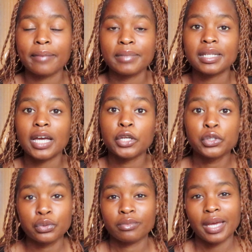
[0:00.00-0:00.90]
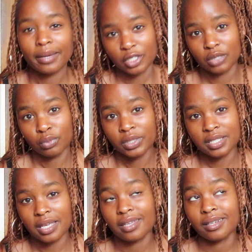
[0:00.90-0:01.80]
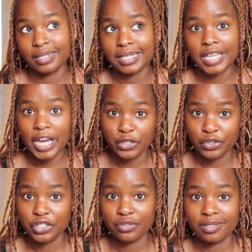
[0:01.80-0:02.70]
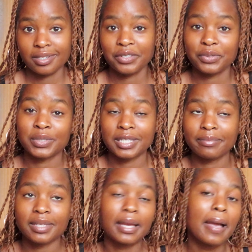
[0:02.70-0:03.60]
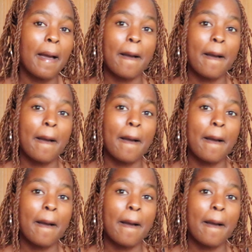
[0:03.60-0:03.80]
I mean, I would say that it does hydrate your skin or something,